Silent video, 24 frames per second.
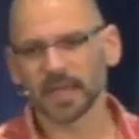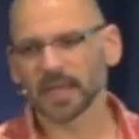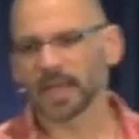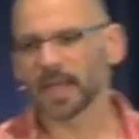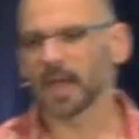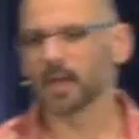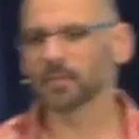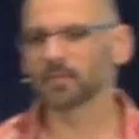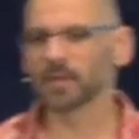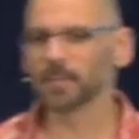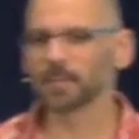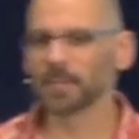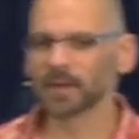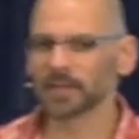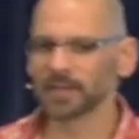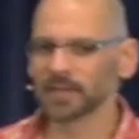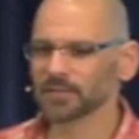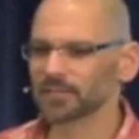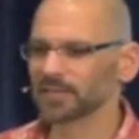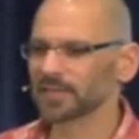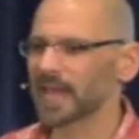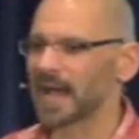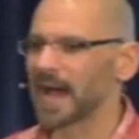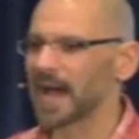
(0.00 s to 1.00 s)

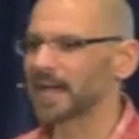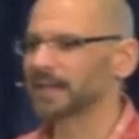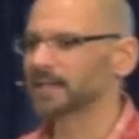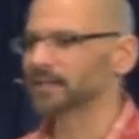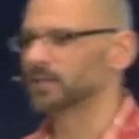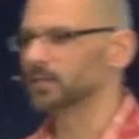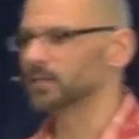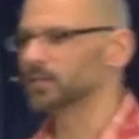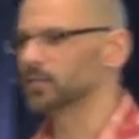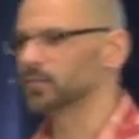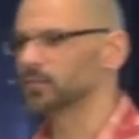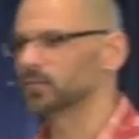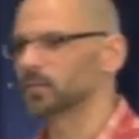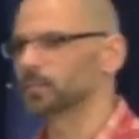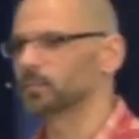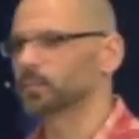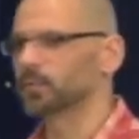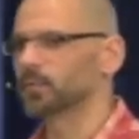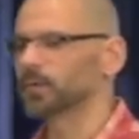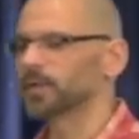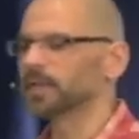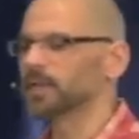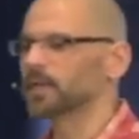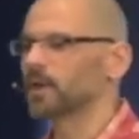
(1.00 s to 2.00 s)
Everybody's got some
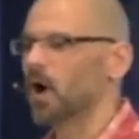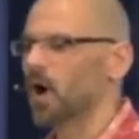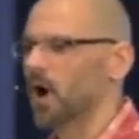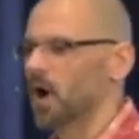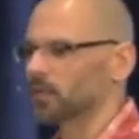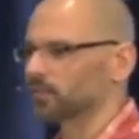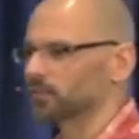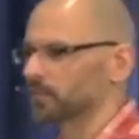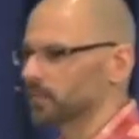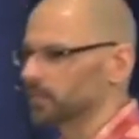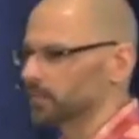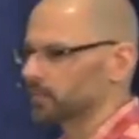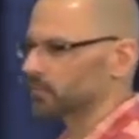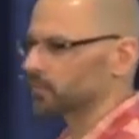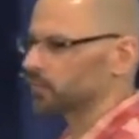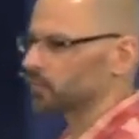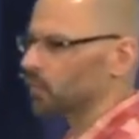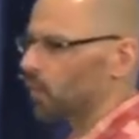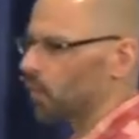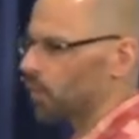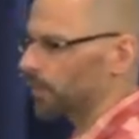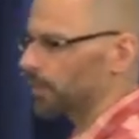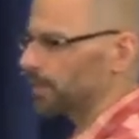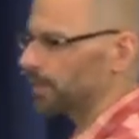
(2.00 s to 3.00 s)
pretty awesome
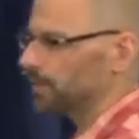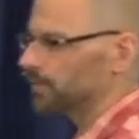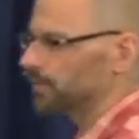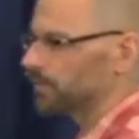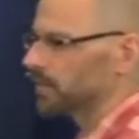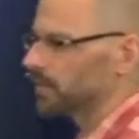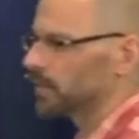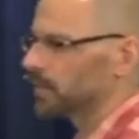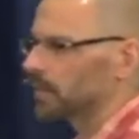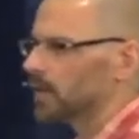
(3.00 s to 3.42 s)
stories